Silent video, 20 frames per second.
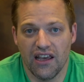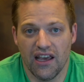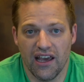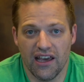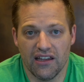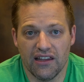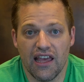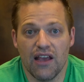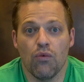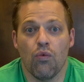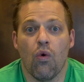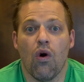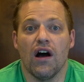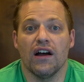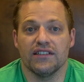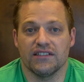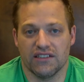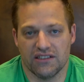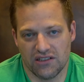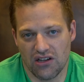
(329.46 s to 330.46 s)
and they
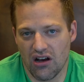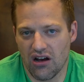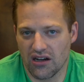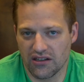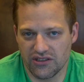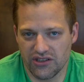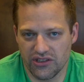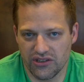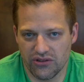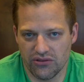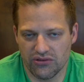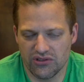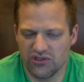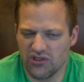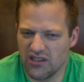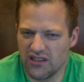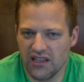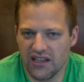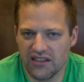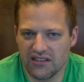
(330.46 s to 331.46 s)
want to talk to you. So
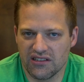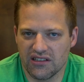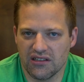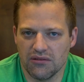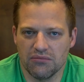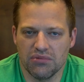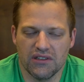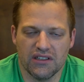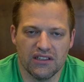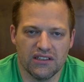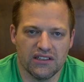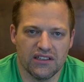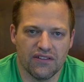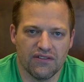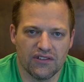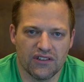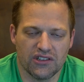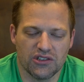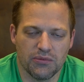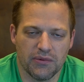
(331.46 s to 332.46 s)
I think it's a completely
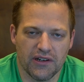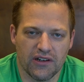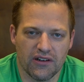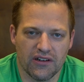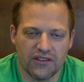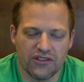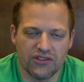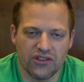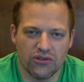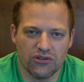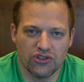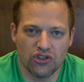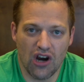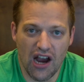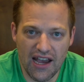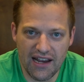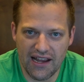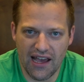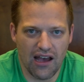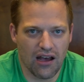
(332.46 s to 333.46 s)
different experience. So
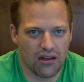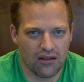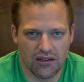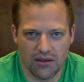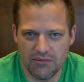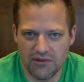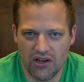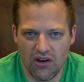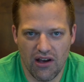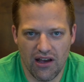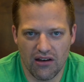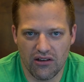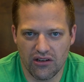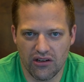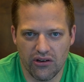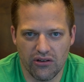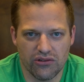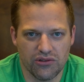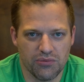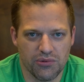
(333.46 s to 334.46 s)
try it out. Let me know how it
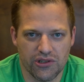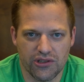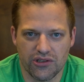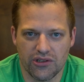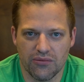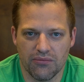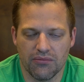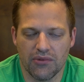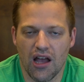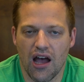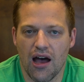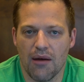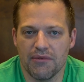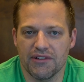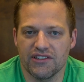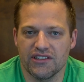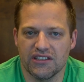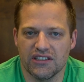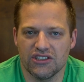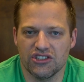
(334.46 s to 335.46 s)
goes. Put some
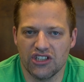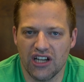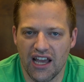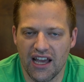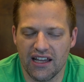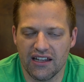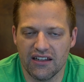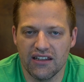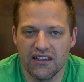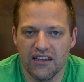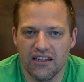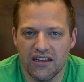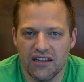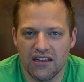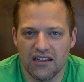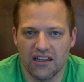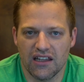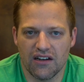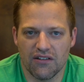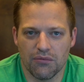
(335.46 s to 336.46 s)
comments in the chat.
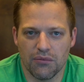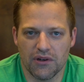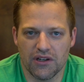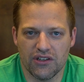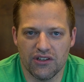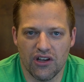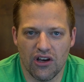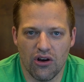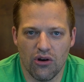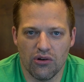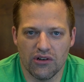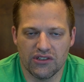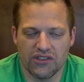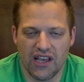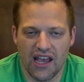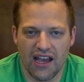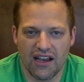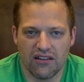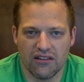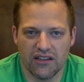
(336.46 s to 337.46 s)
Let everybody know
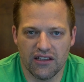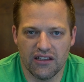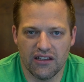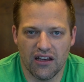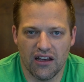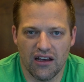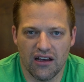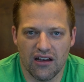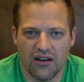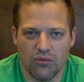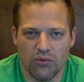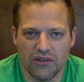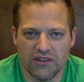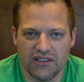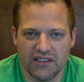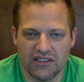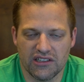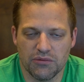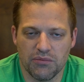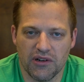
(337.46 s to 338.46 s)
exactly uh, what
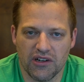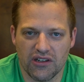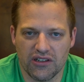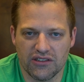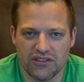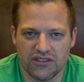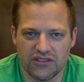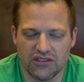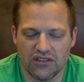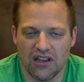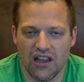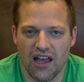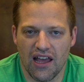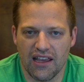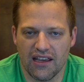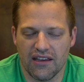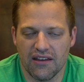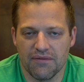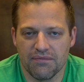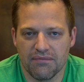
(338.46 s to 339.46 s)
the experience is
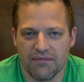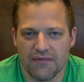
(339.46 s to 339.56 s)
like.